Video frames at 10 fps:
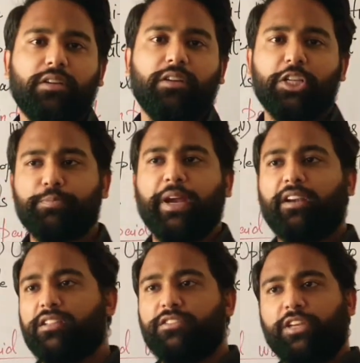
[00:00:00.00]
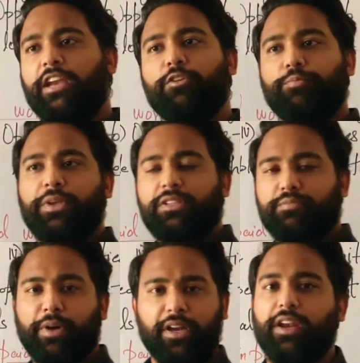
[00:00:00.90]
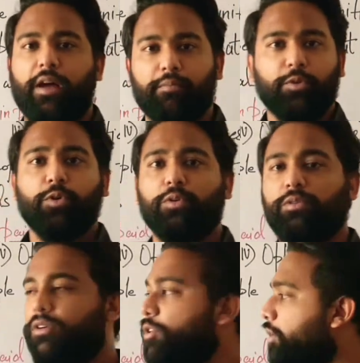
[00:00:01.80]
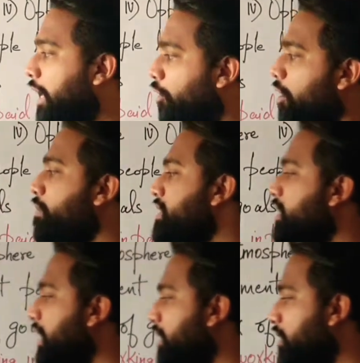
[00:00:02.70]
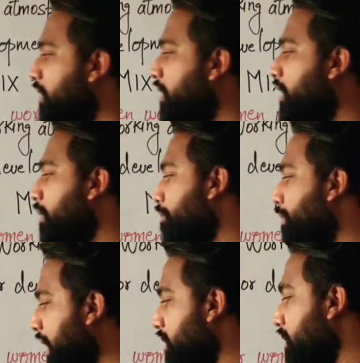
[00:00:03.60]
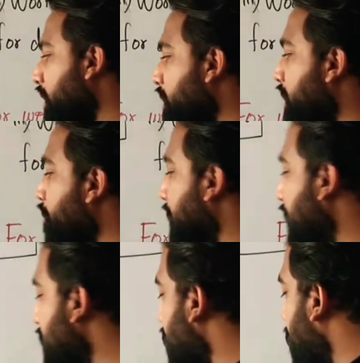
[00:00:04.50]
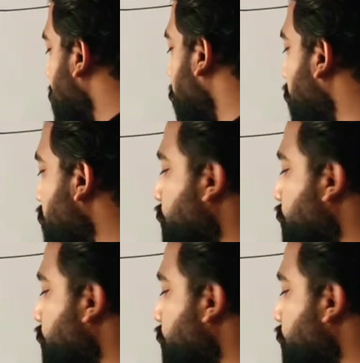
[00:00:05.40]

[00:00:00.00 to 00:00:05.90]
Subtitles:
Respect is 10 rupees per gram. No, you cannot measure it. But they mean a lot